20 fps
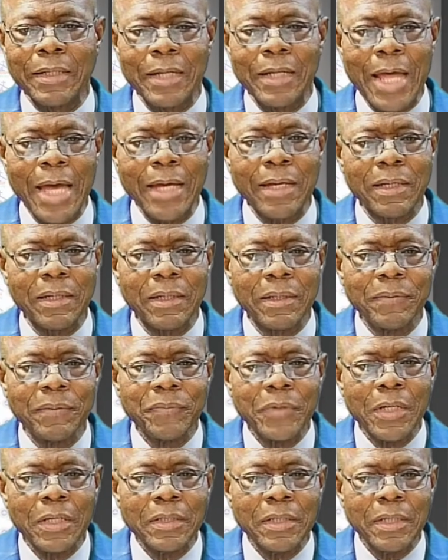like
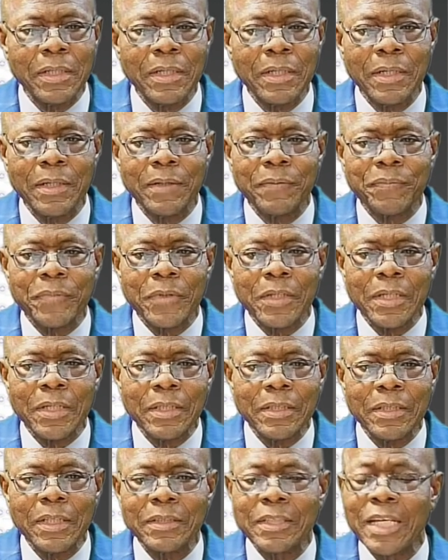
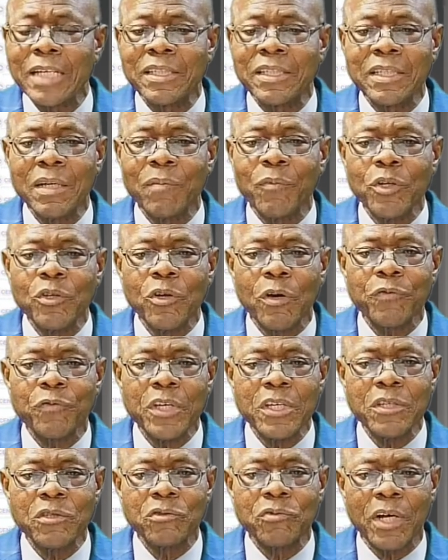the testimony of
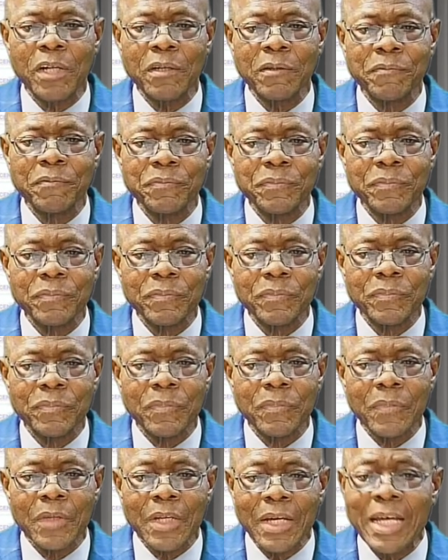Israel
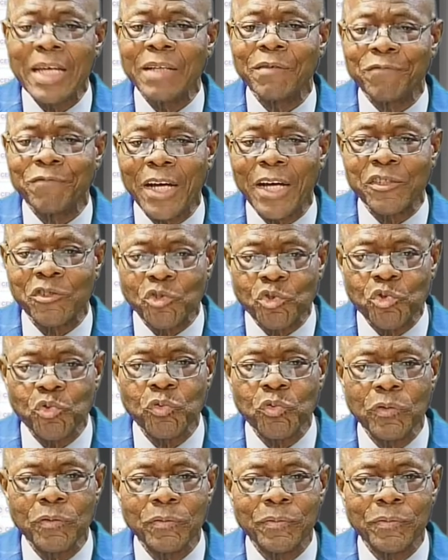in verse 2,